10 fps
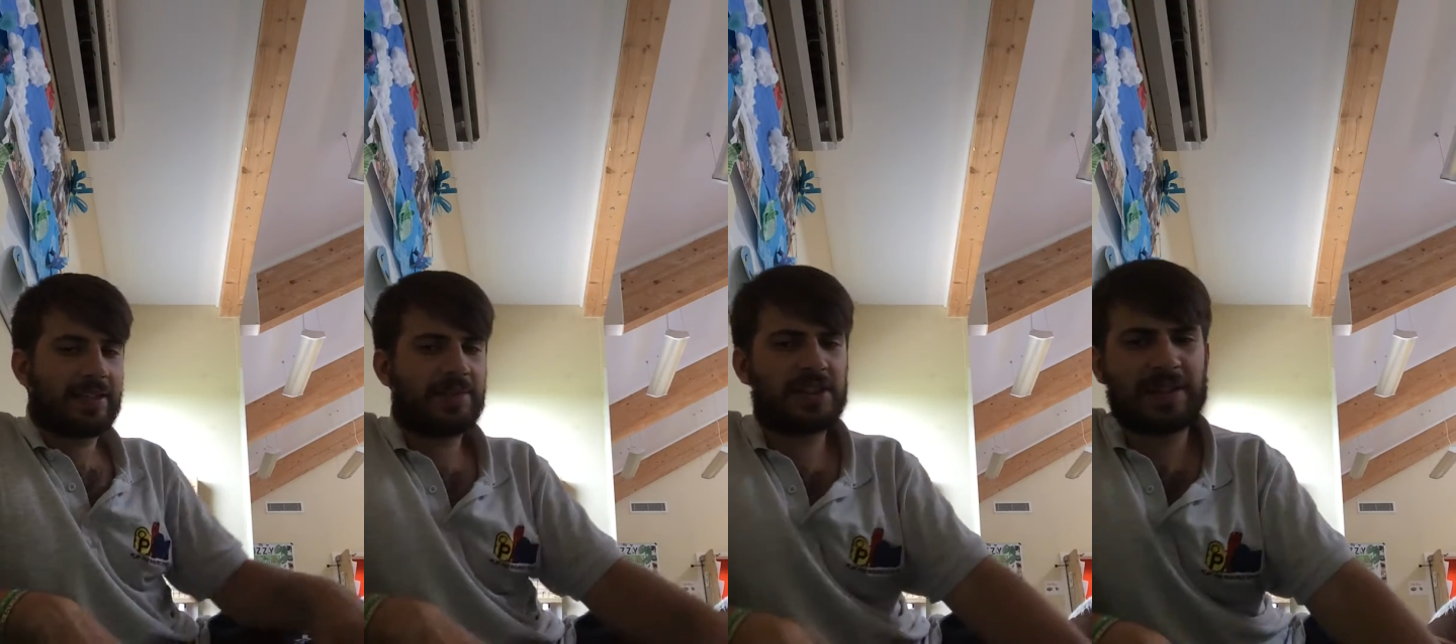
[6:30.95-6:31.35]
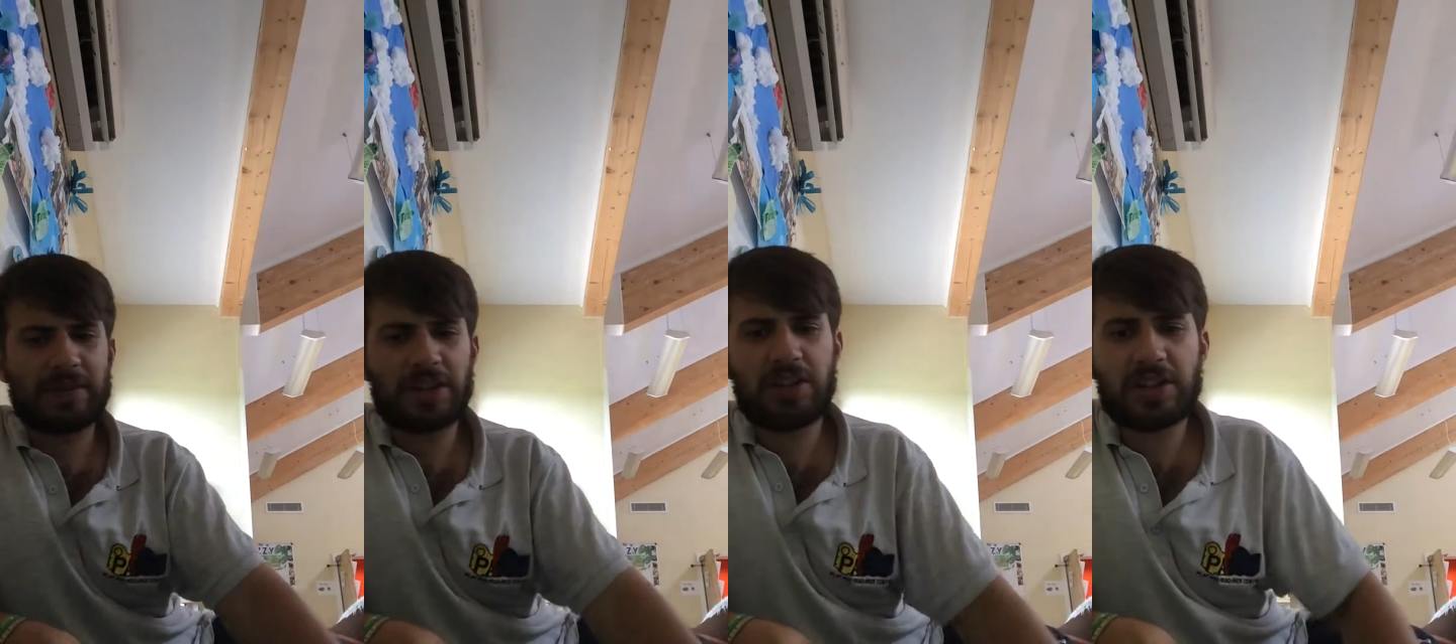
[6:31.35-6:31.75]
So if you just have
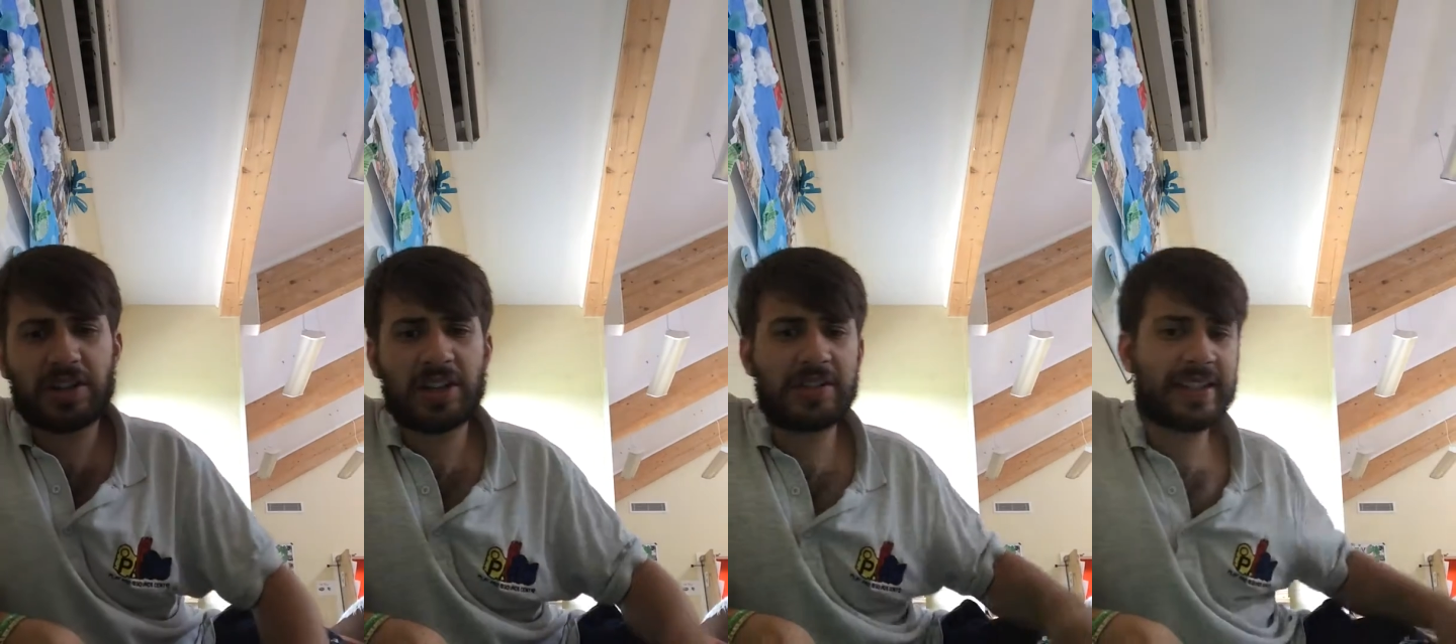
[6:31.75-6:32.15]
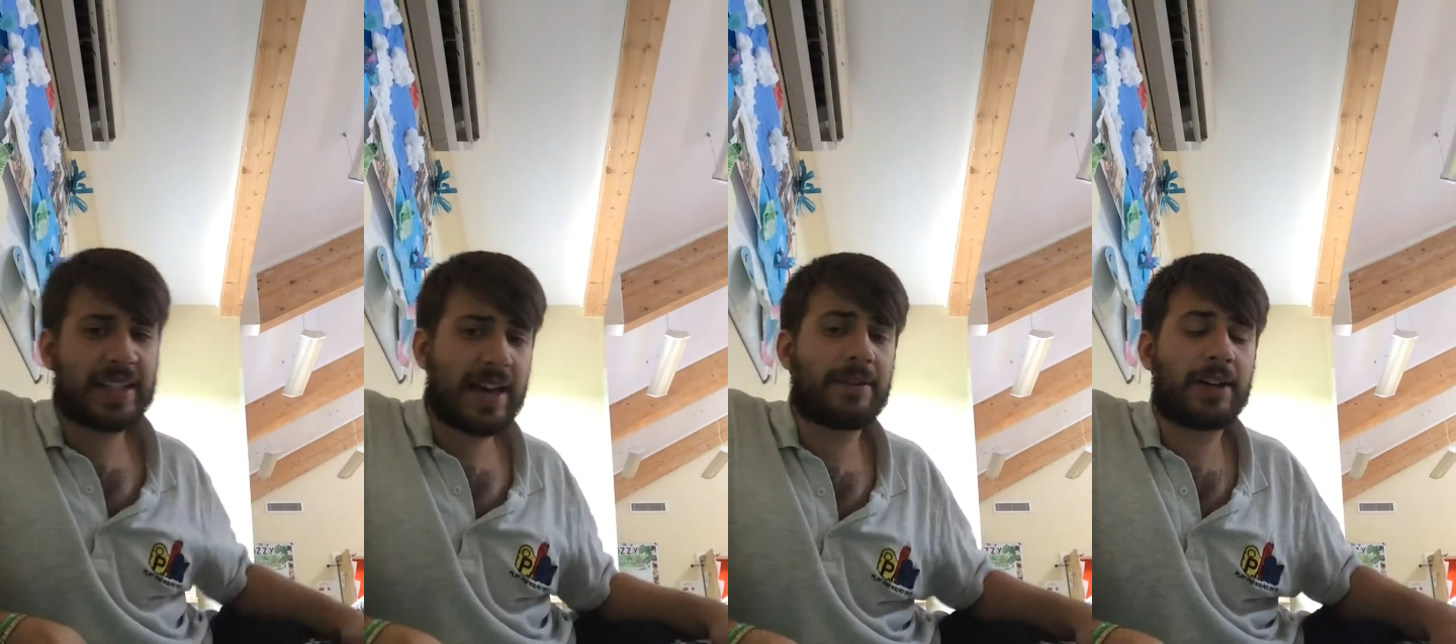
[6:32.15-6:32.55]
a look at those
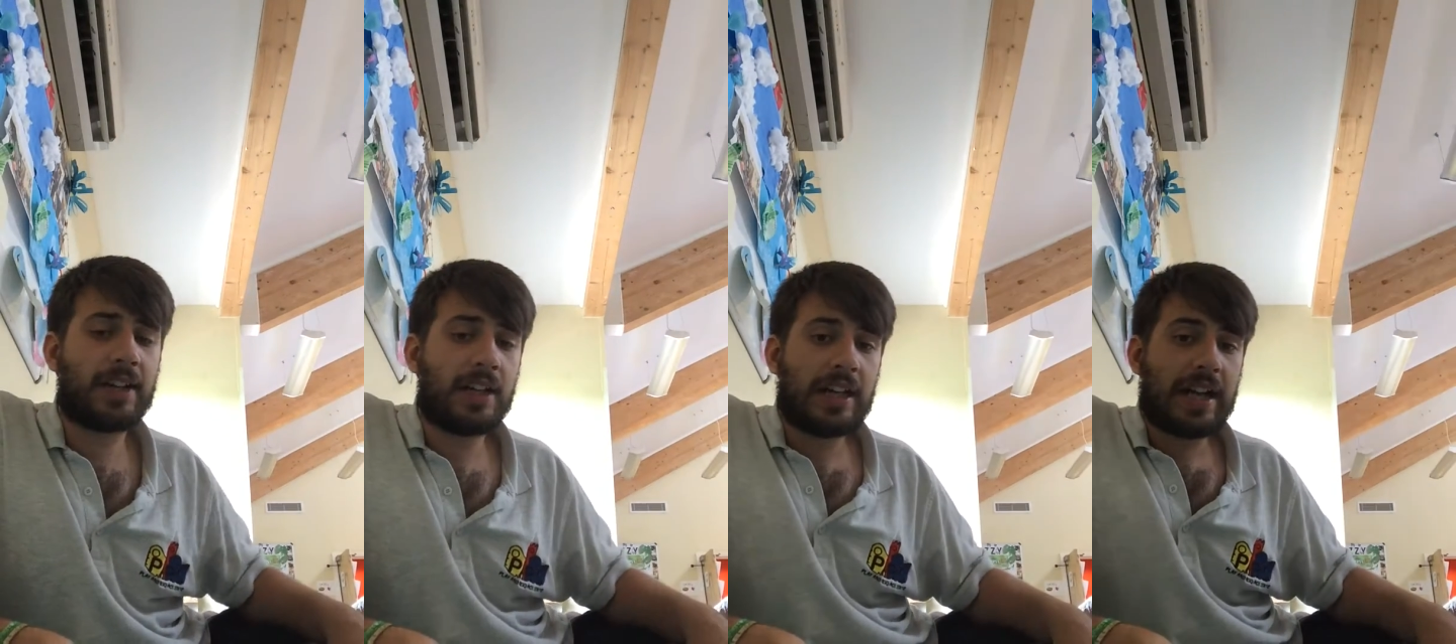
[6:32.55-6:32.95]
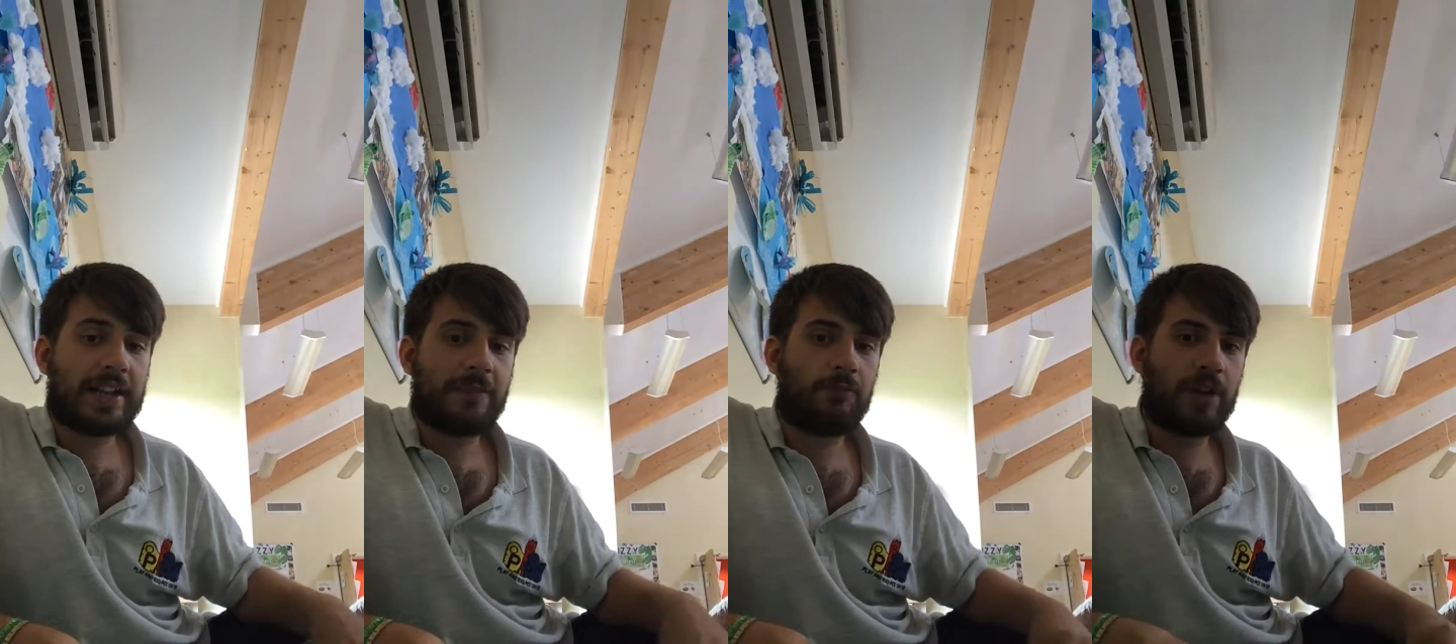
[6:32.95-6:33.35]
together, and
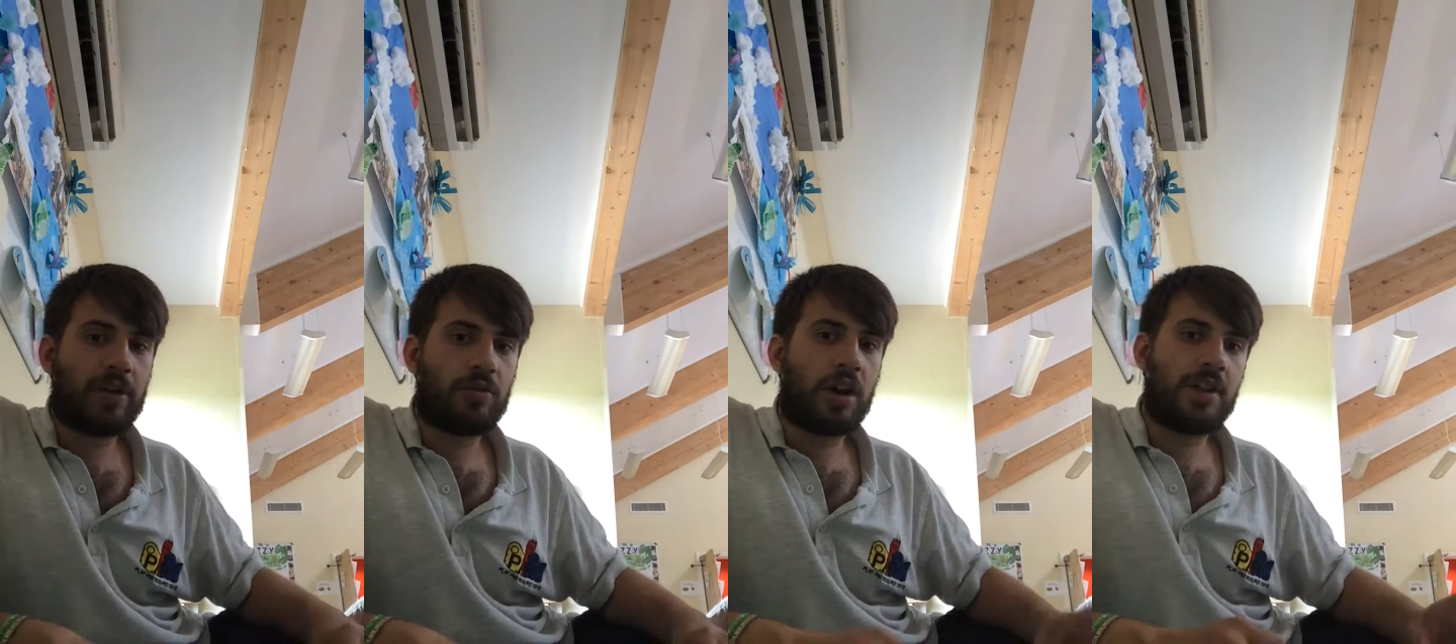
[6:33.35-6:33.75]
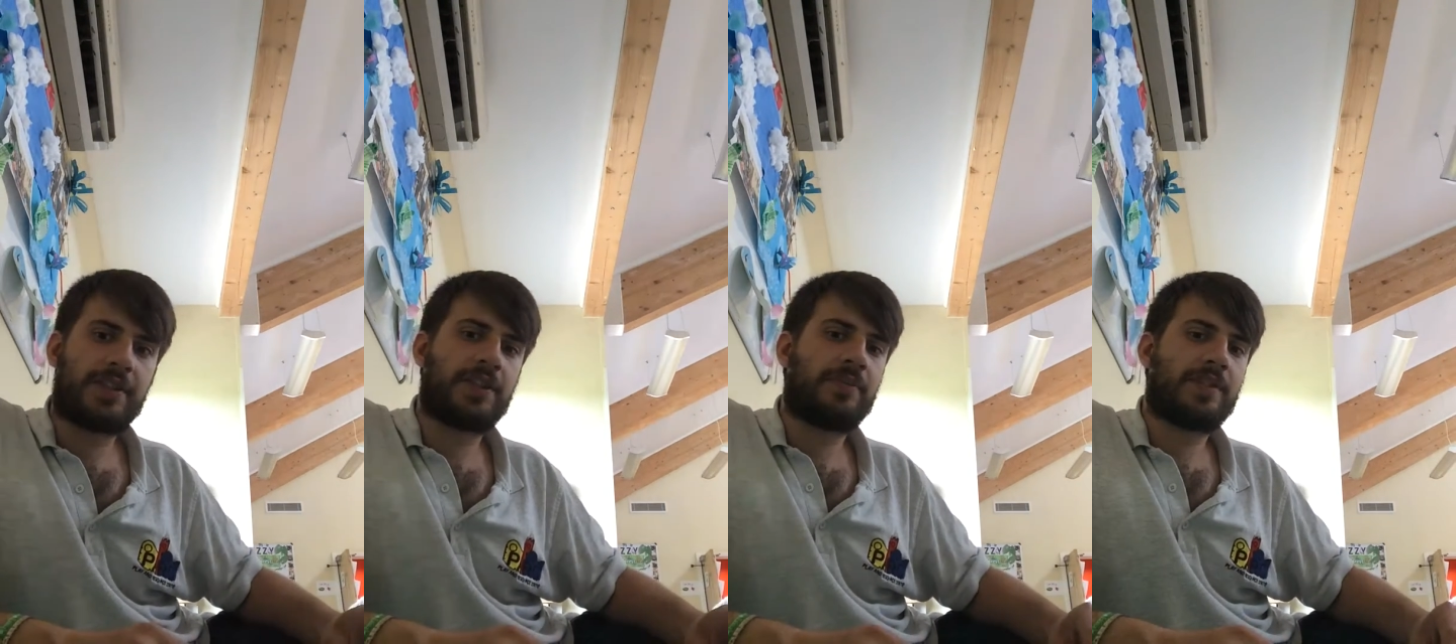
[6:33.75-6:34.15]
then we'll answer them.